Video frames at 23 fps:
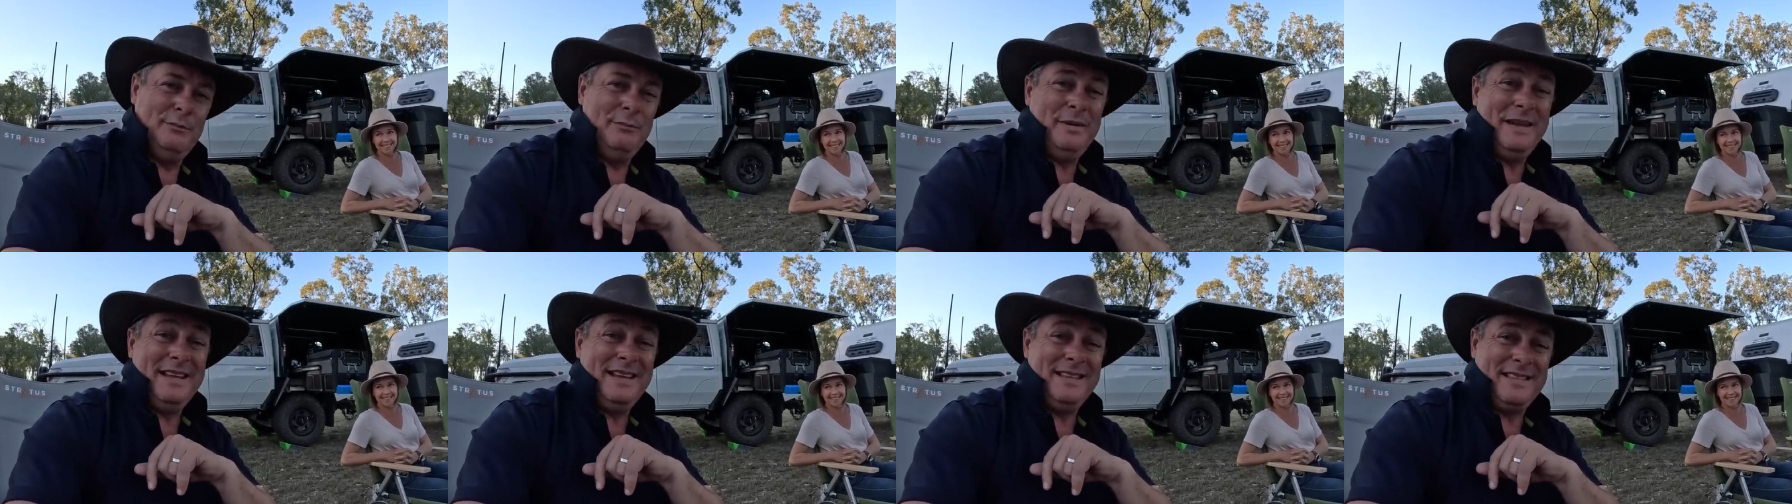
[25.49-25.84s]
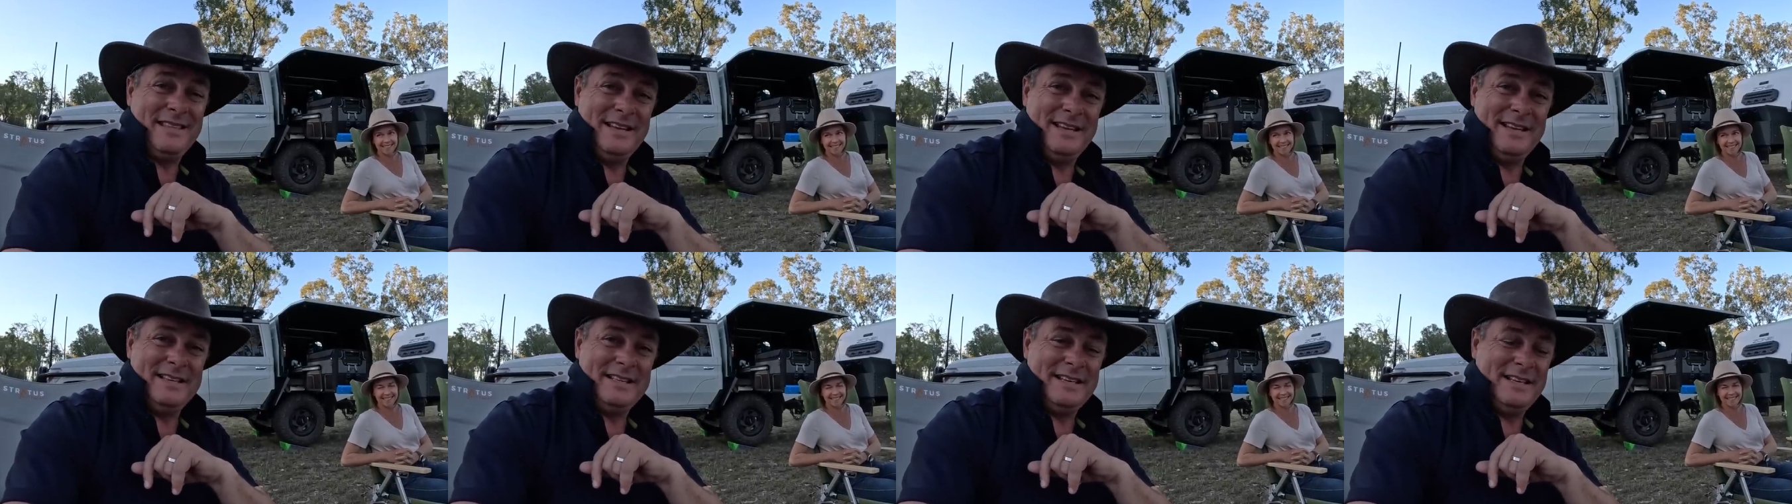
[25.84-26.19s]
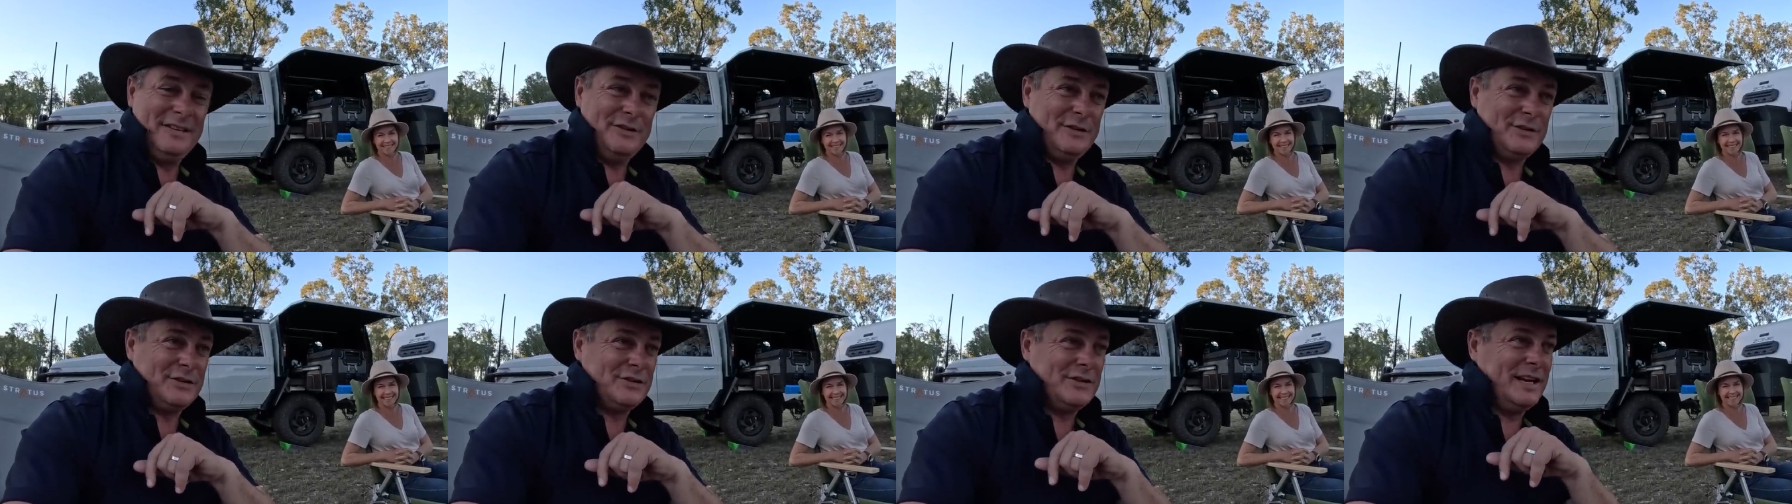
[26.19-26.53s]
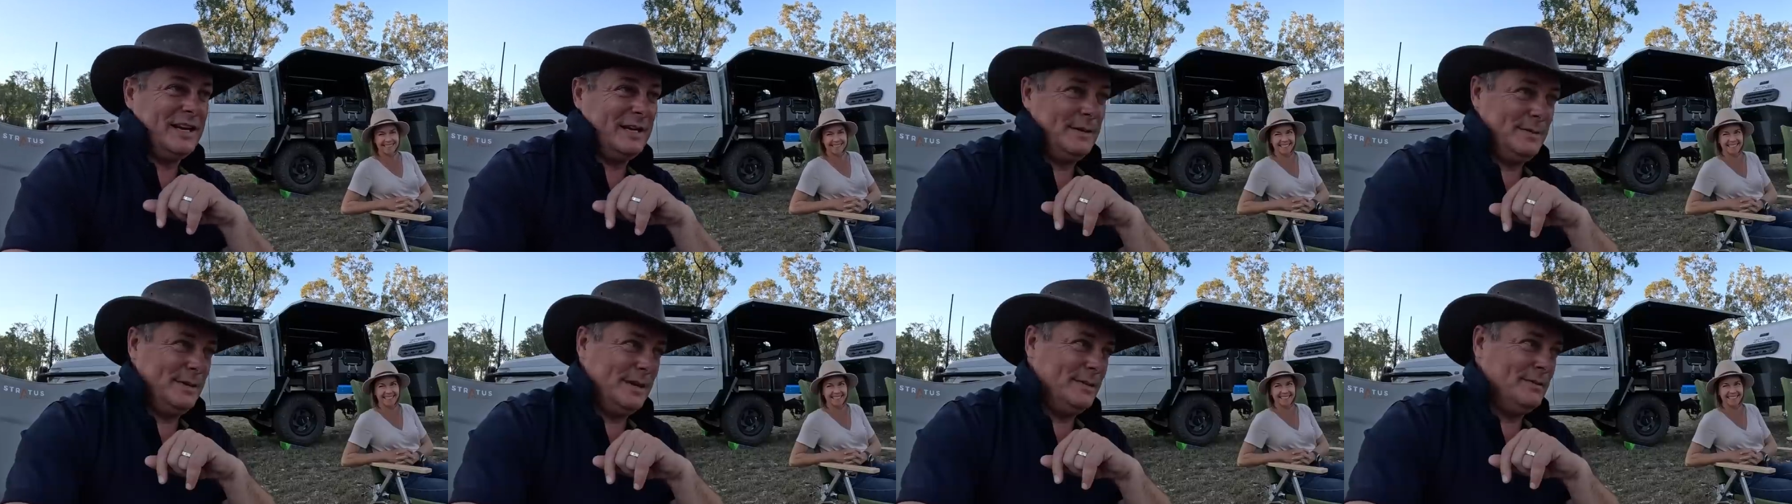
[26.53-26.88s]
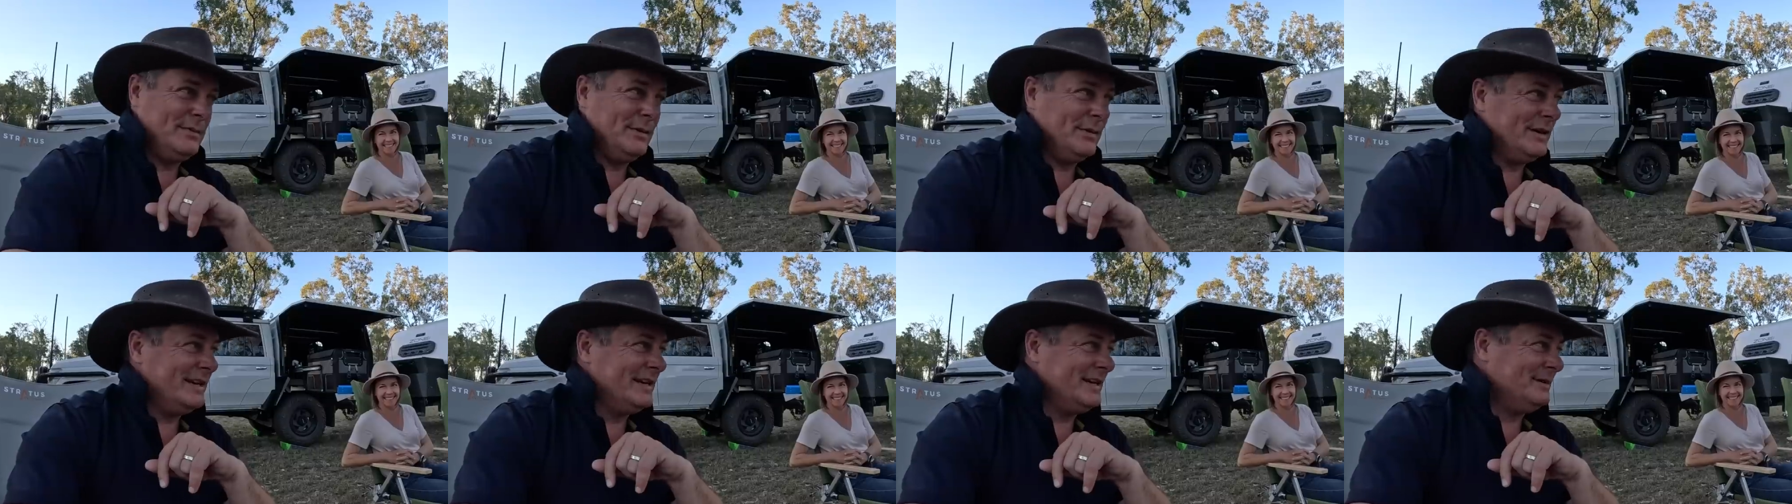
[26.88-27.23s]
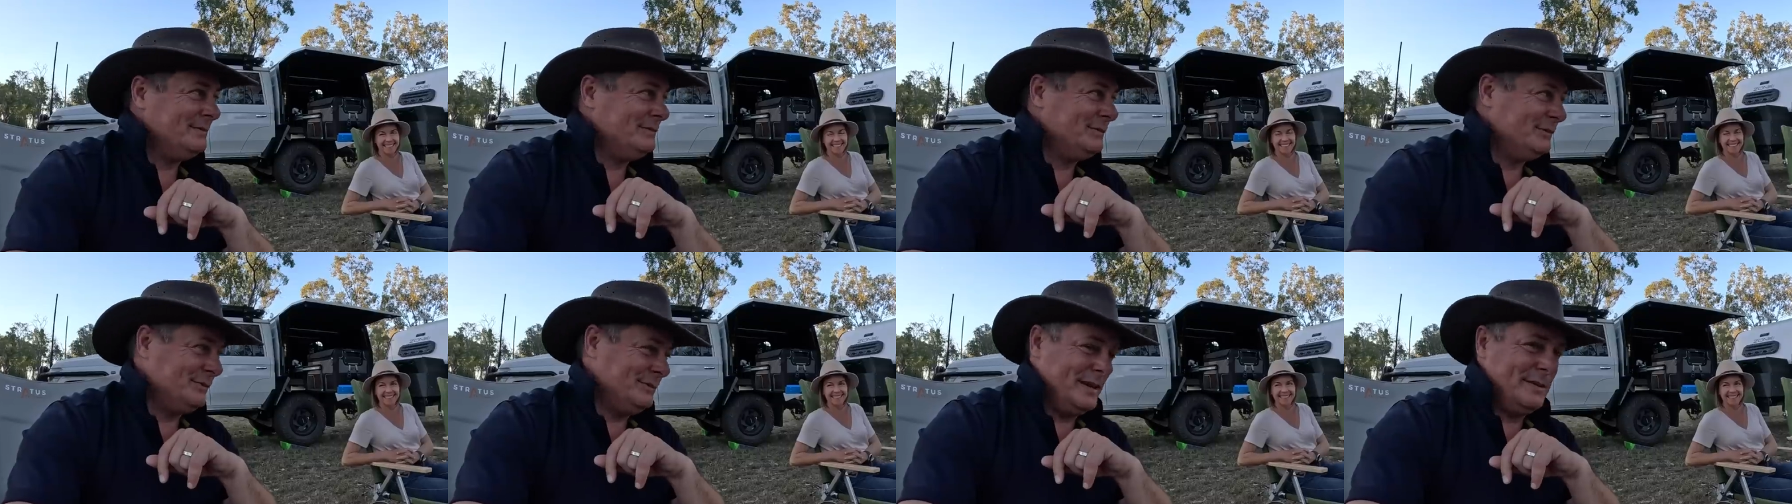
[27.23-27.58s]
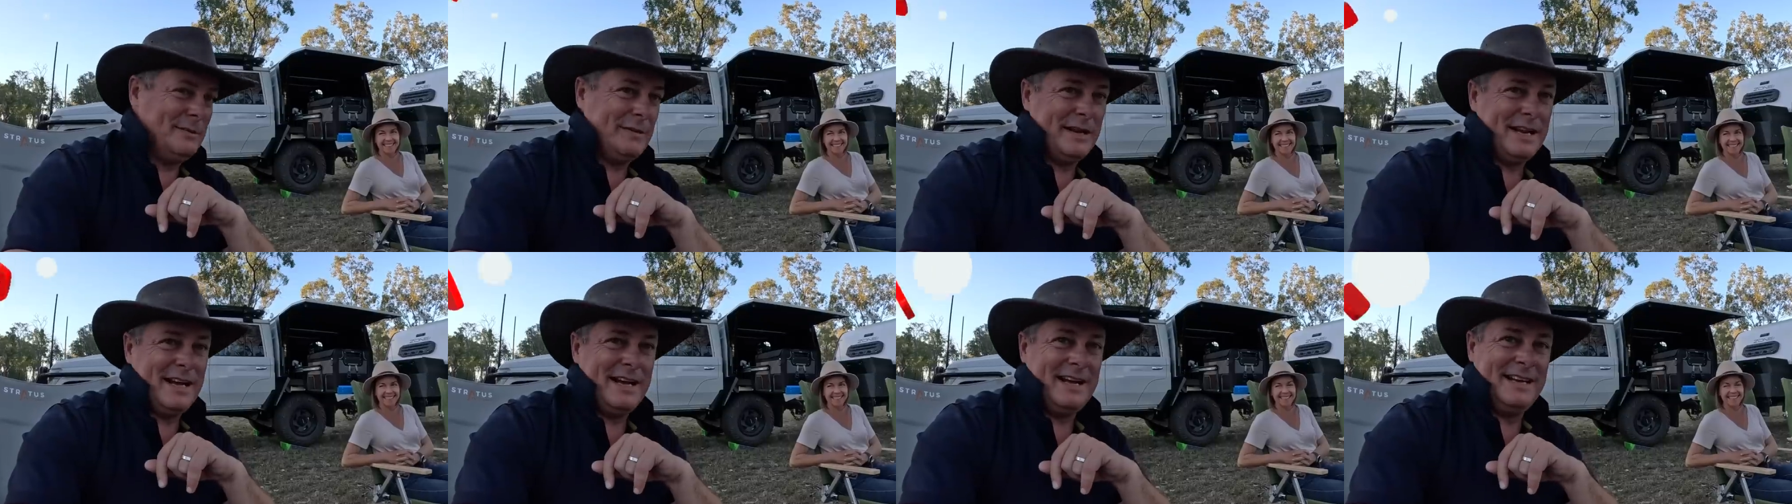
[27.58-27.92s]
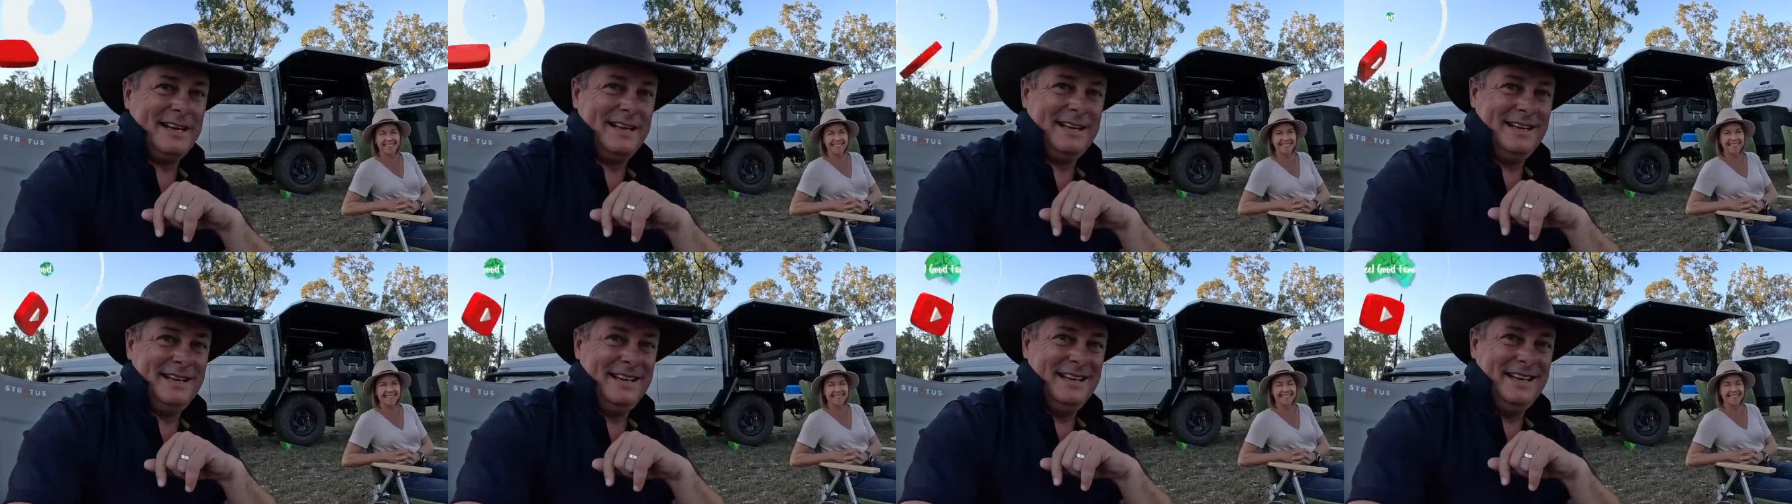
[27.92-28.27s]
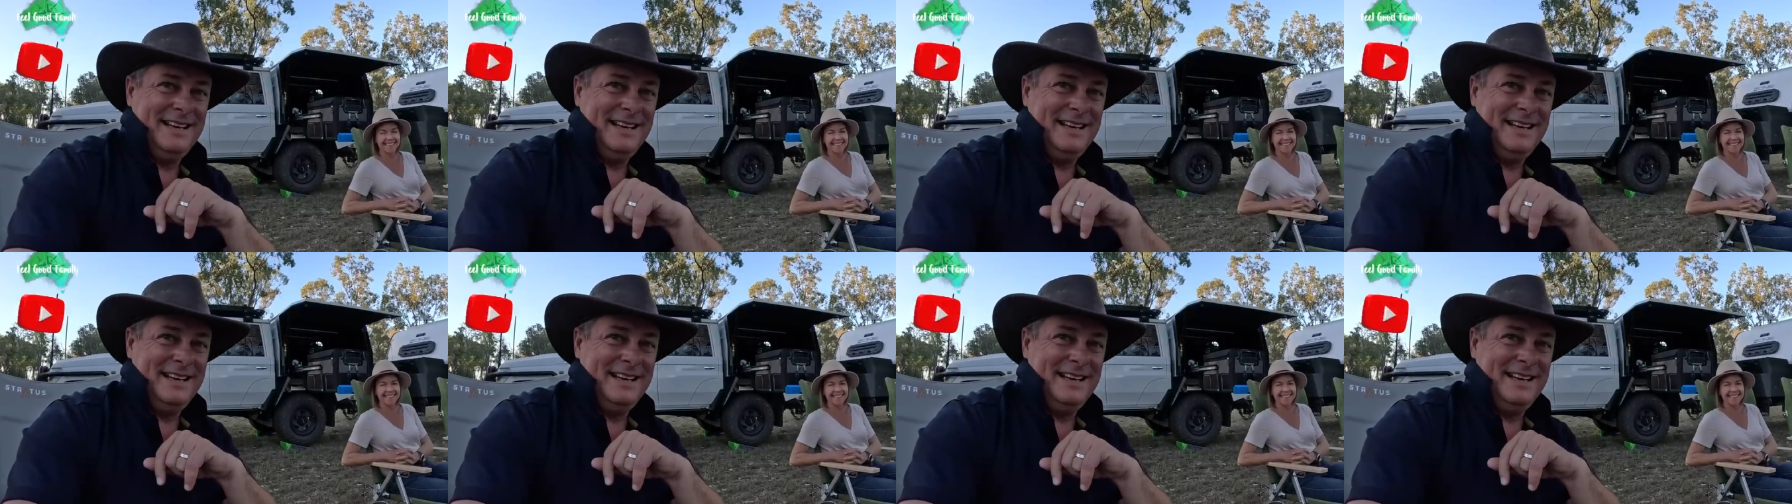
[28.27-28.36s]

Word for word: big things here in Australia big pineapple, big banana.